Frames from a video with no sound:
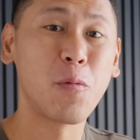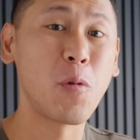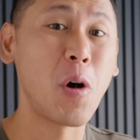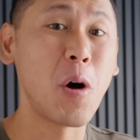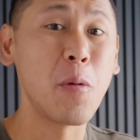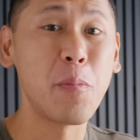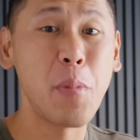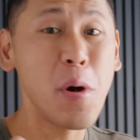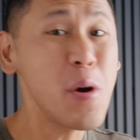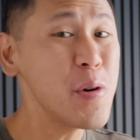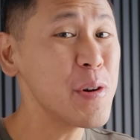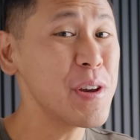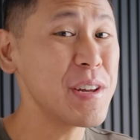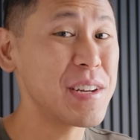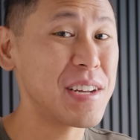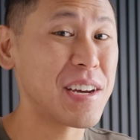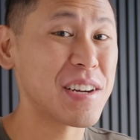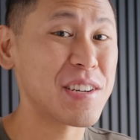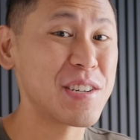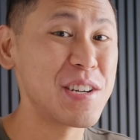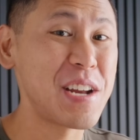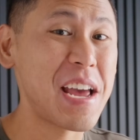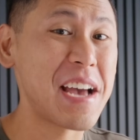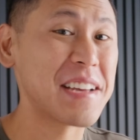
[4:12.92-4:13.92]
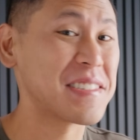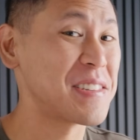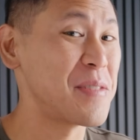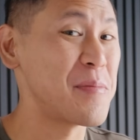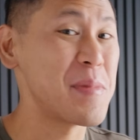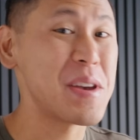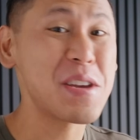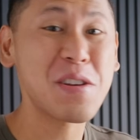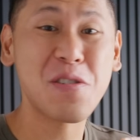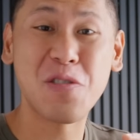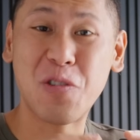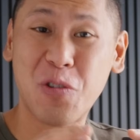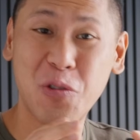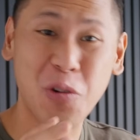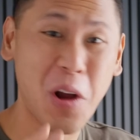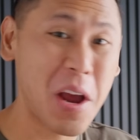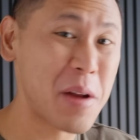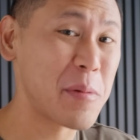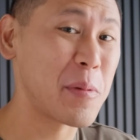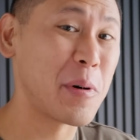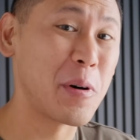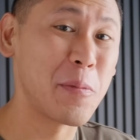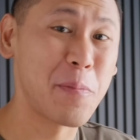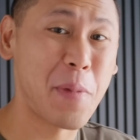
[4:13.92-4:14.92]
While bone conduction has some
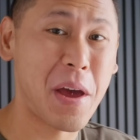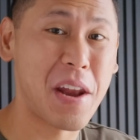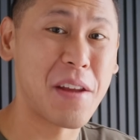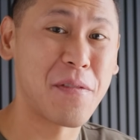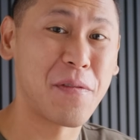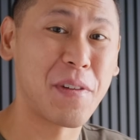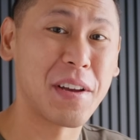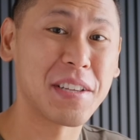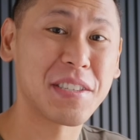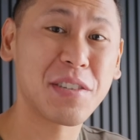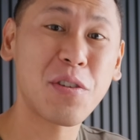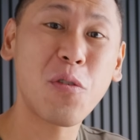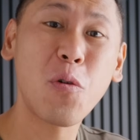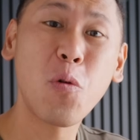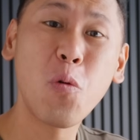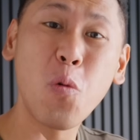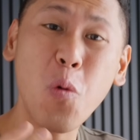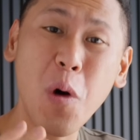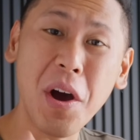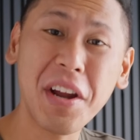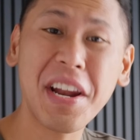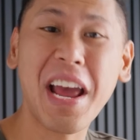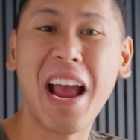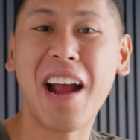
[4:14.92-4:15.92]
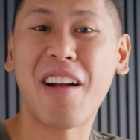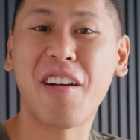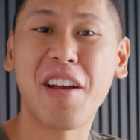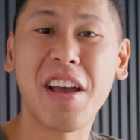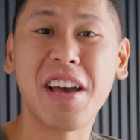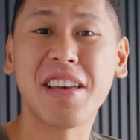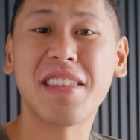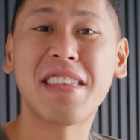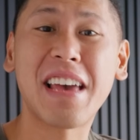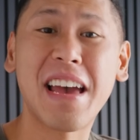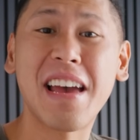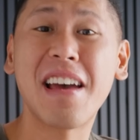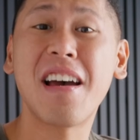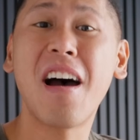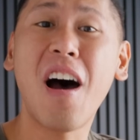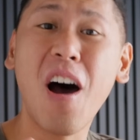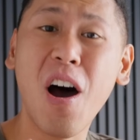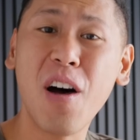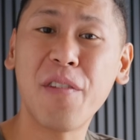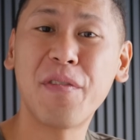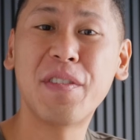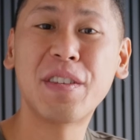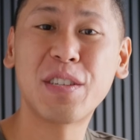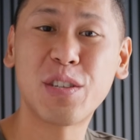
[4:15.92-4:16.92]
incredible benefits, one area that it
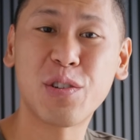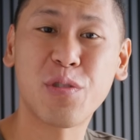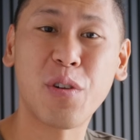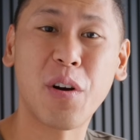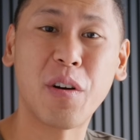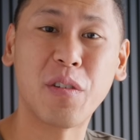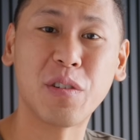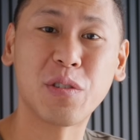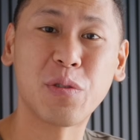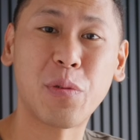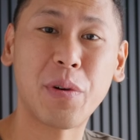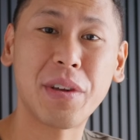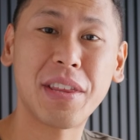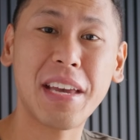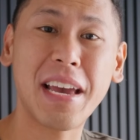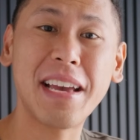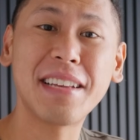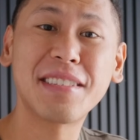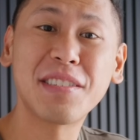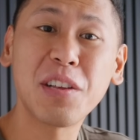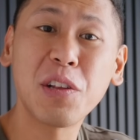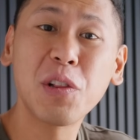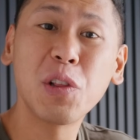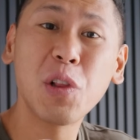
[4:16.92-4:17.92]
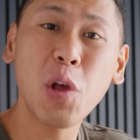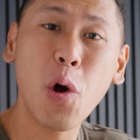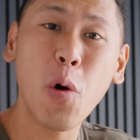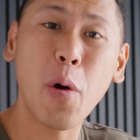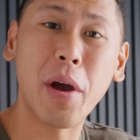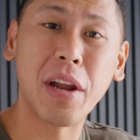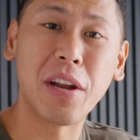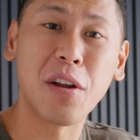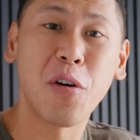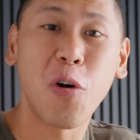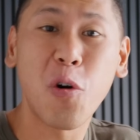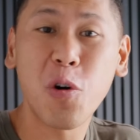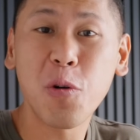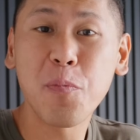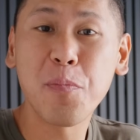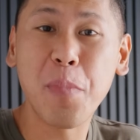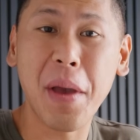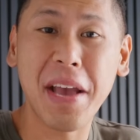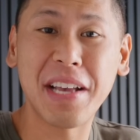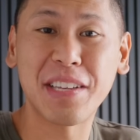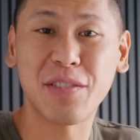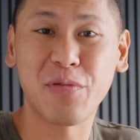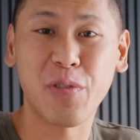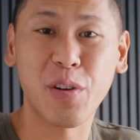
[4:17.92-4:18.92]
often struggles with is the low end or
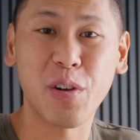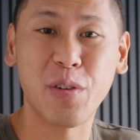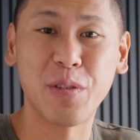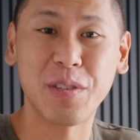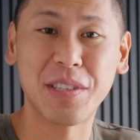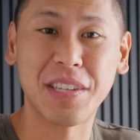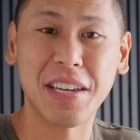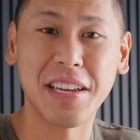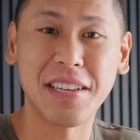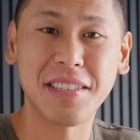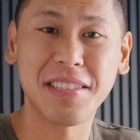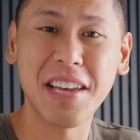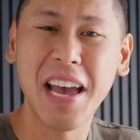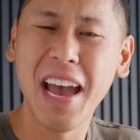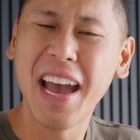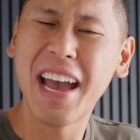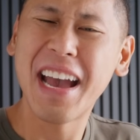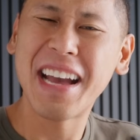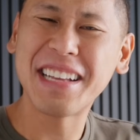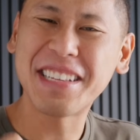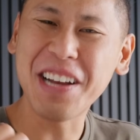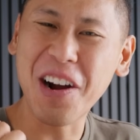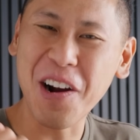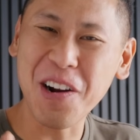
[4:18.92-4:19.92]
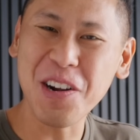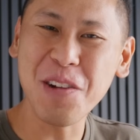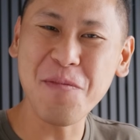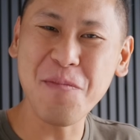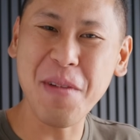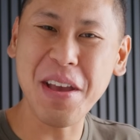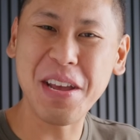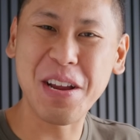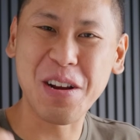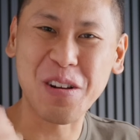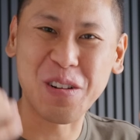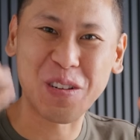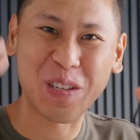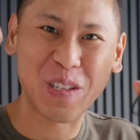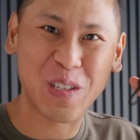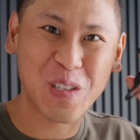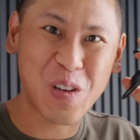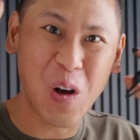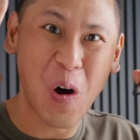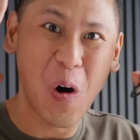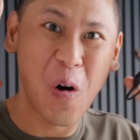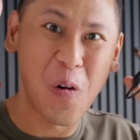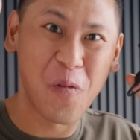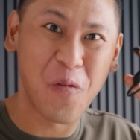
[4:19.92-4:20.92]
bass frequencies. It's hard to make your
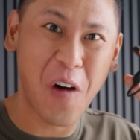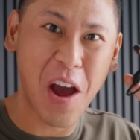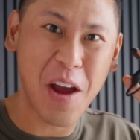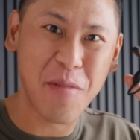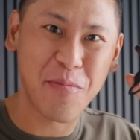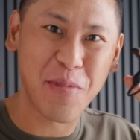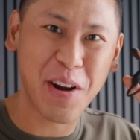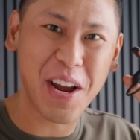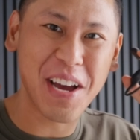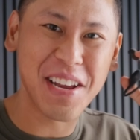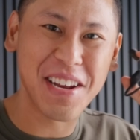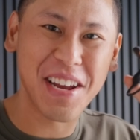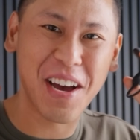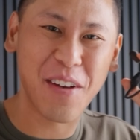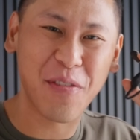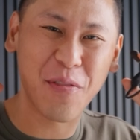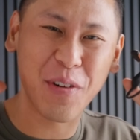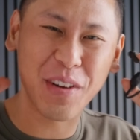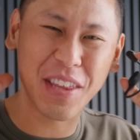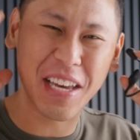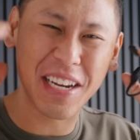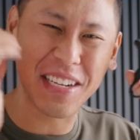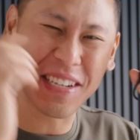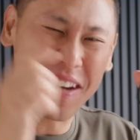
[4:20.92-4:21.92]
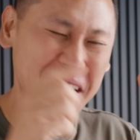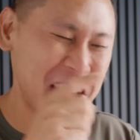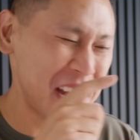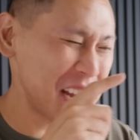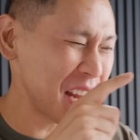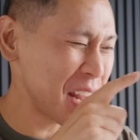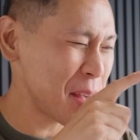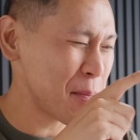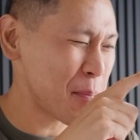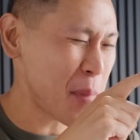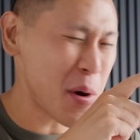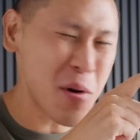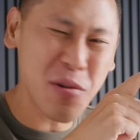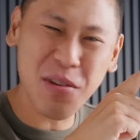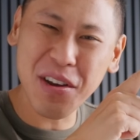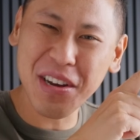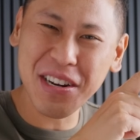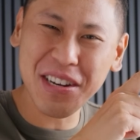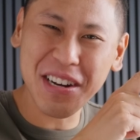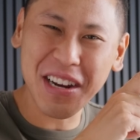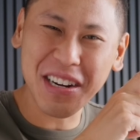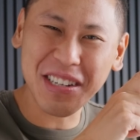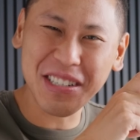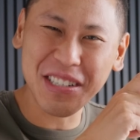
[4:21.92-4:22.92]
skull vibrate enough with a tiny bone
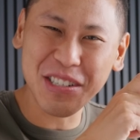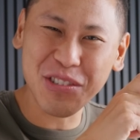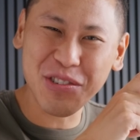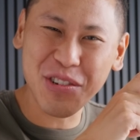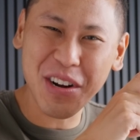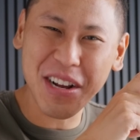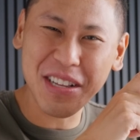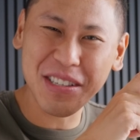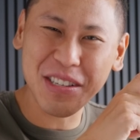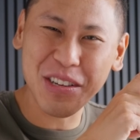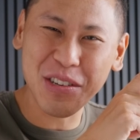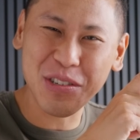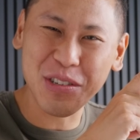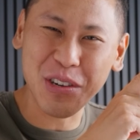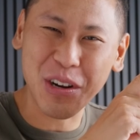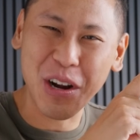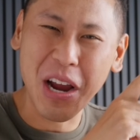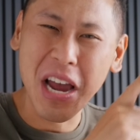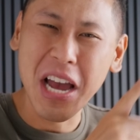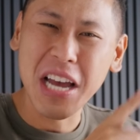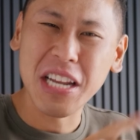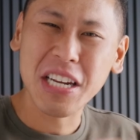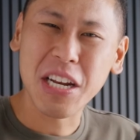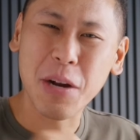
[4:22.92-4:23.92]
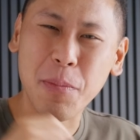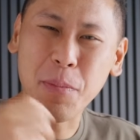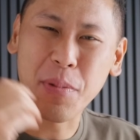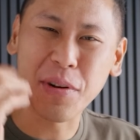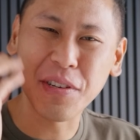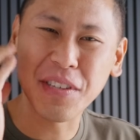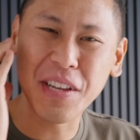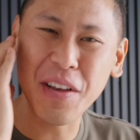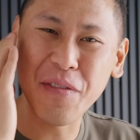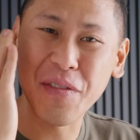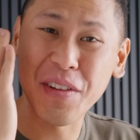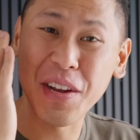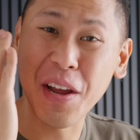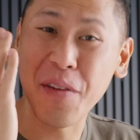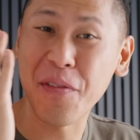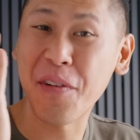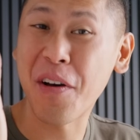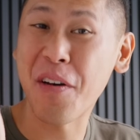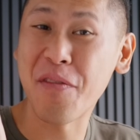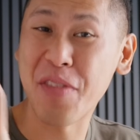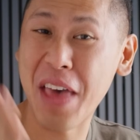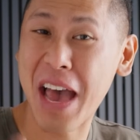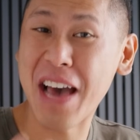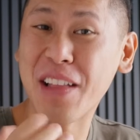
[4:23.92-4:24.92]
conduction transducer to perceive enough
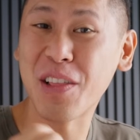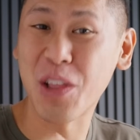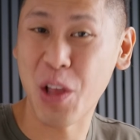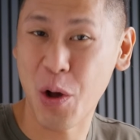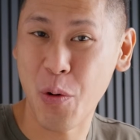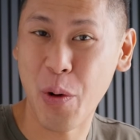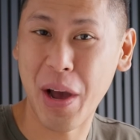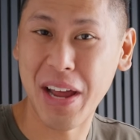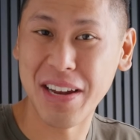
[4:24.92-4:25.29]
of that low